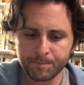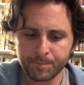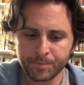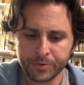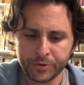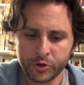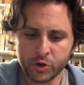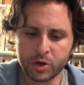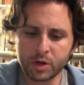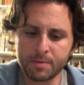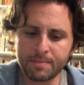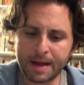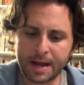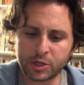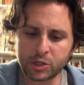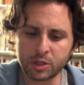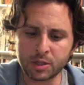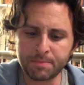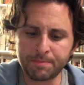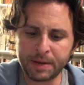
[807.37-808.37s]
You could imagine
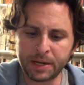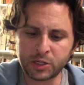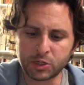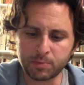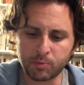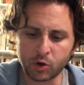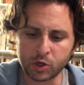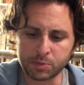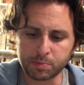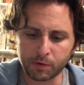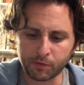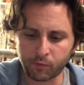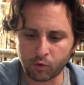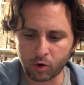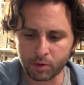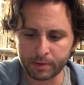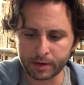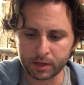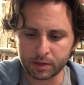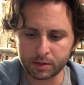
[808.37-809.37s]
the Beach Boys
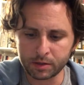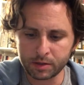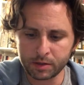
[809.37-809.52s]
performing,